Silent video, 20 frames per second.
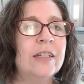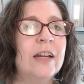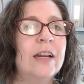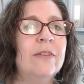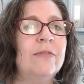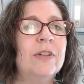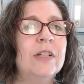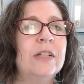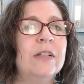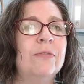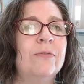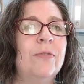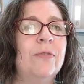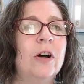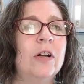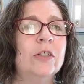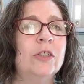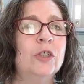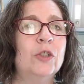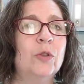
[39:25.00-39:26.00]
instead of a
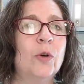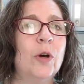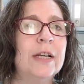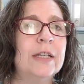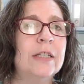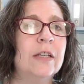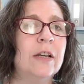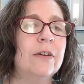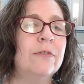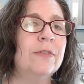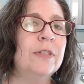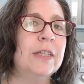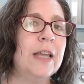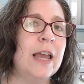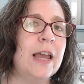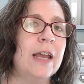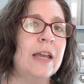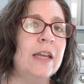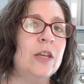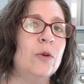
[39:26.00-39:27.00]
default choice of
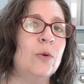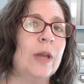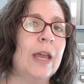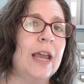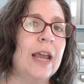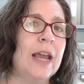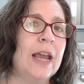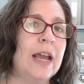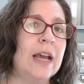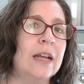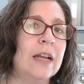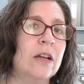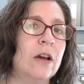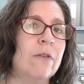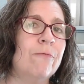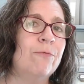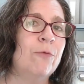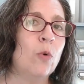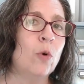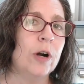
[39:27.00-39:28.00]
saying you can't
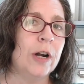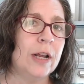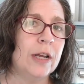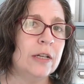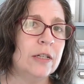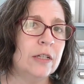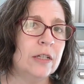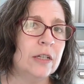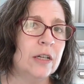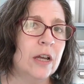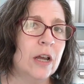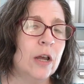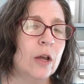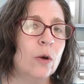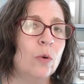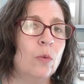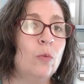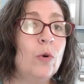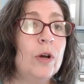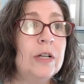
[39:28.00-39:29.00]
afford it,
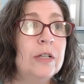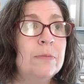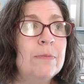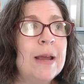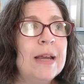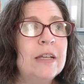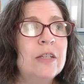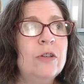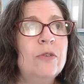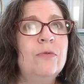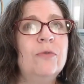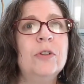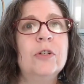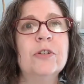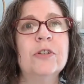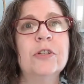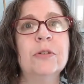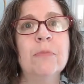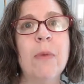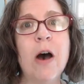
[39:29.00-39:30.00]
which makes you
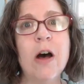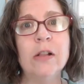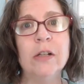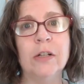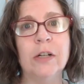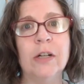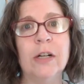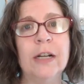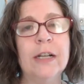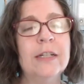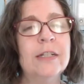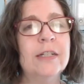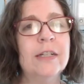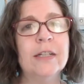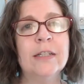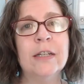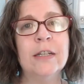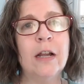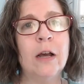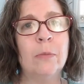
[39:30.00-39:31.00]
feel smaller
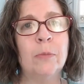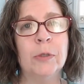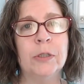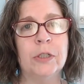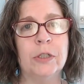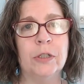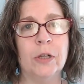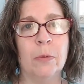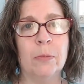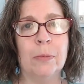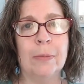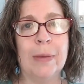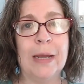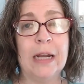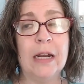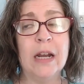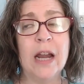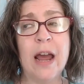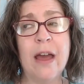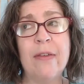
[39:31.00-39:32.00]
and doesn't help with the
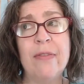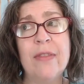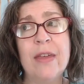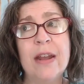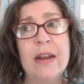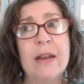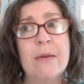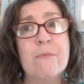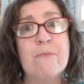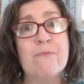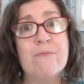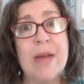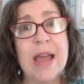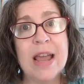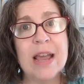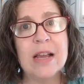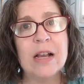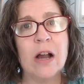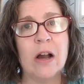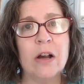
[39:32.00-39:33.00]
dopamine. And then it
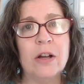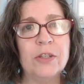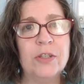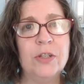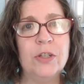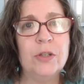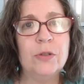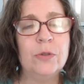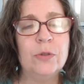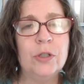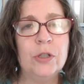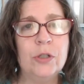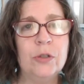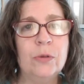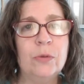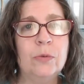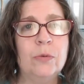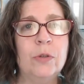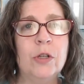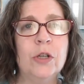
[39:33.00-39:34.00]
may cause you
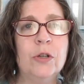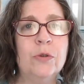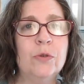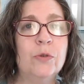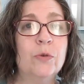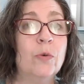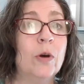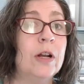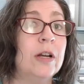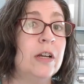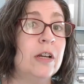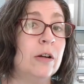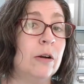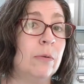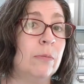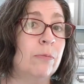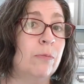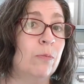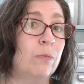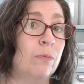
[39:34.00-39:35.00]
to use one of
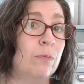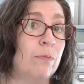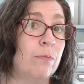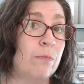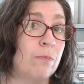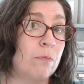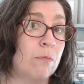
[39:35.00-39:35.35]
your